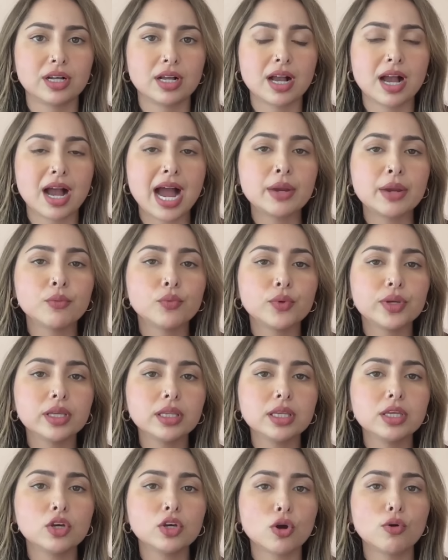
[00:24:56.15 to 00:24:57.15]
I really
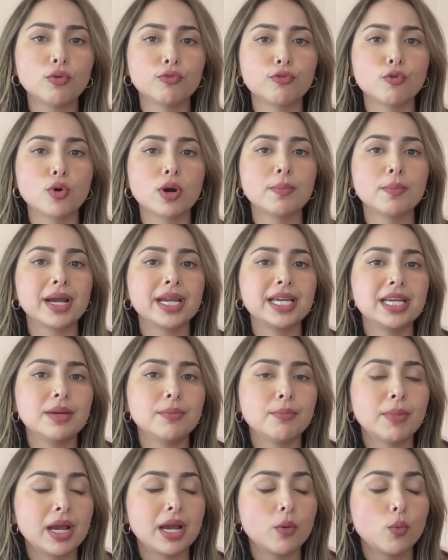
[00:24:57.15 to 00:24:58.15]
go for my
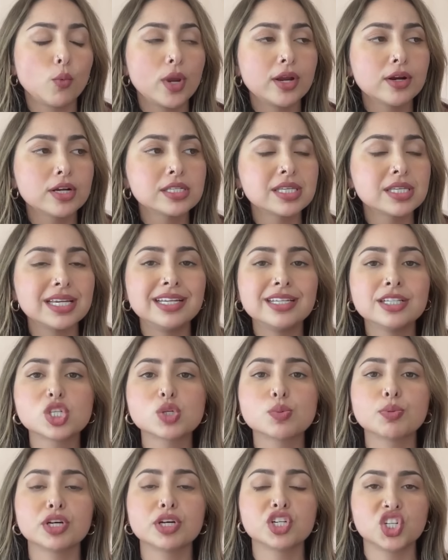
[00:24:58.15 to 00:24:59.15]
my where is
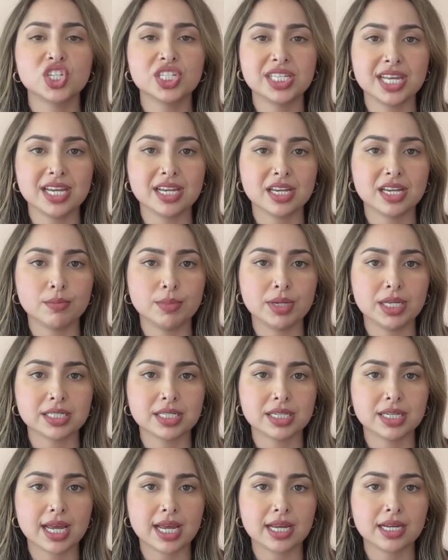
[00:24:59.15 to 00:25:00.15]
inspiration taking me
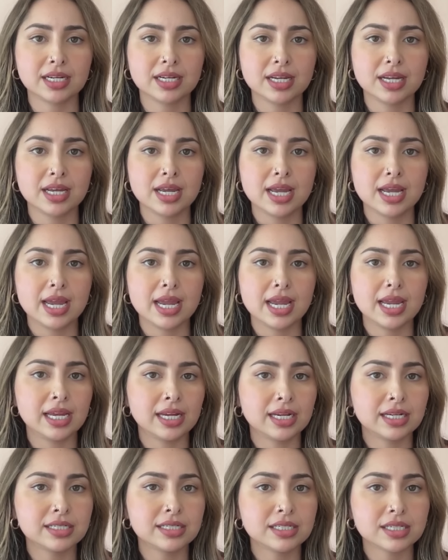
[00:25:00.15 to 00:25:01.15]
today?
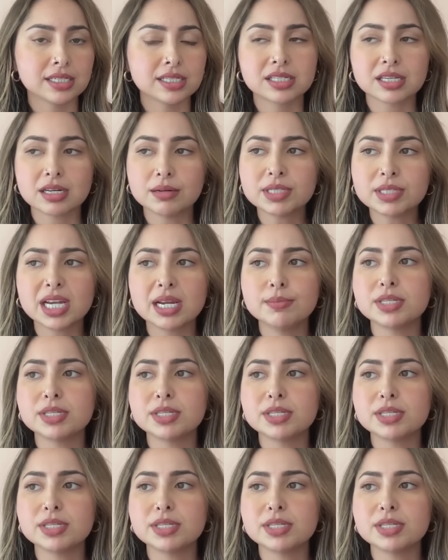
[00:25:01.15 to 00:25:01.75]
And sometimes